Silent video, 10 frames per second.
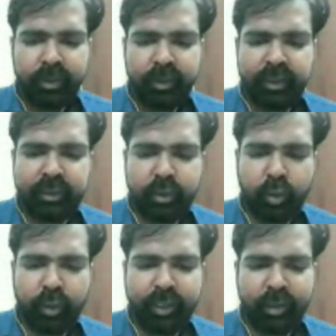
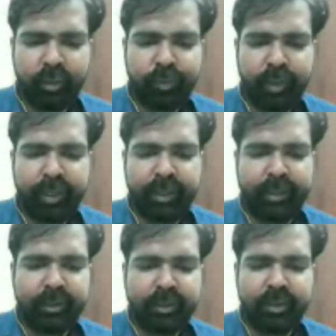historical
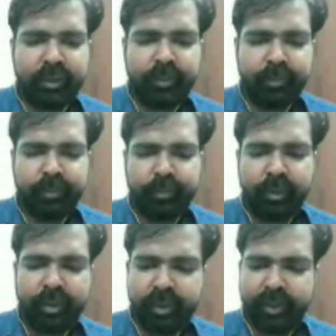facts,
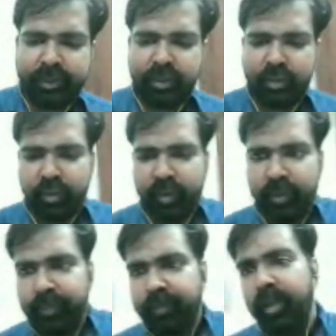etc.
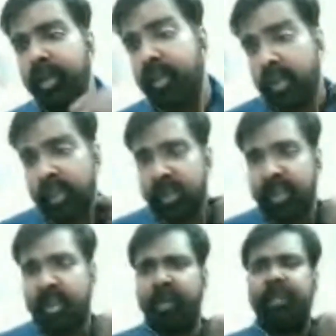
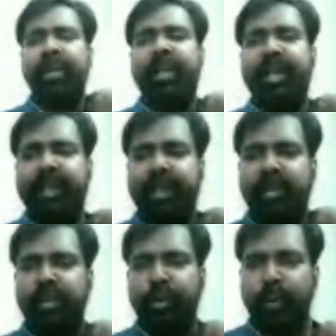Now let me detail
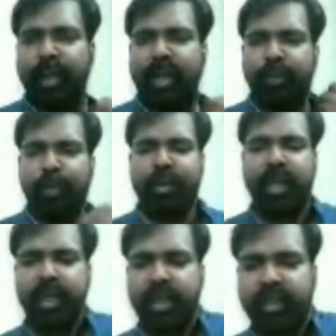this to you. I have put
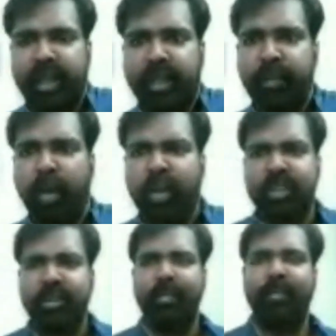that in the chat
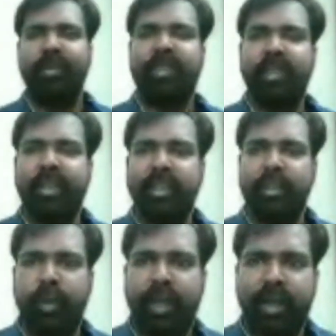box just in case you
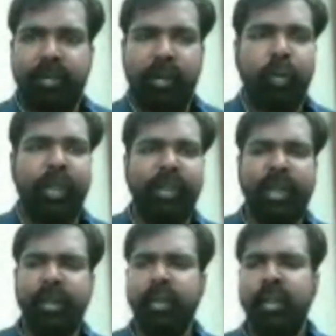want to have a look at
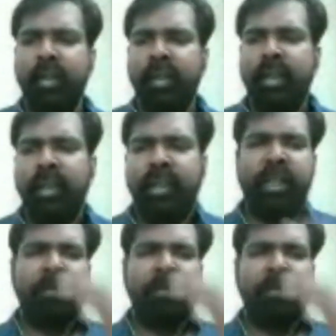that. Let